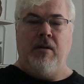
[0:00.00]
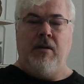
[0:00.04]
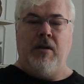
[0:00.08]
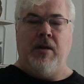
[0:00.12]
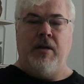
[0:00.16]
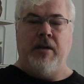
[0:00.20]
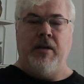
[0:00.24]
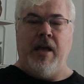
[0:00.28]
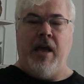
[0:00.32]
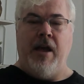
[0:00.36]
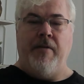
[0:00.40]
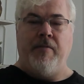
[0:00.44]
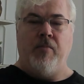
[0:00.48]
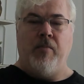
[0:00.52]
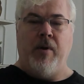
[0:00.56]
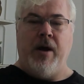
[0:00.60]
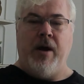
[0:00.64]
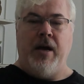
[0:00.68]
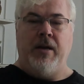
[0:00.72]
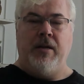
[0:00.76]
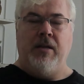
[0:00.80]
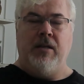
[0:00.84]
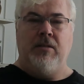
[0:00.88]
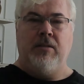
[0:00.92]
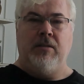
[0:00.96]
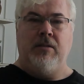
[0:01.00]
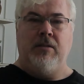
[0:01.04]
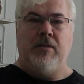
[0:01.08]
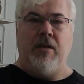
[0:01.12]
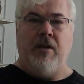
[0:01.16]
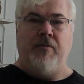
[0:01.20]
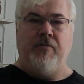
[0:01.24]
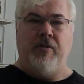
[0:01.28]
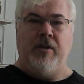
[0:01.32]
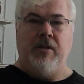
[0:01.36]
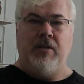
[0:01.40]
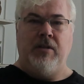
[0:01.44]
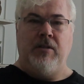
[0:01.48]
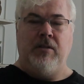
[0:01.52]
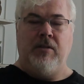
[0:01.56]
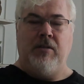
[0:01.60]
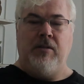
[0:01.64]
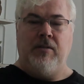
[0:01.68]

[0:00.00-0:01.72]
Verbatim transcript: and everyone is different.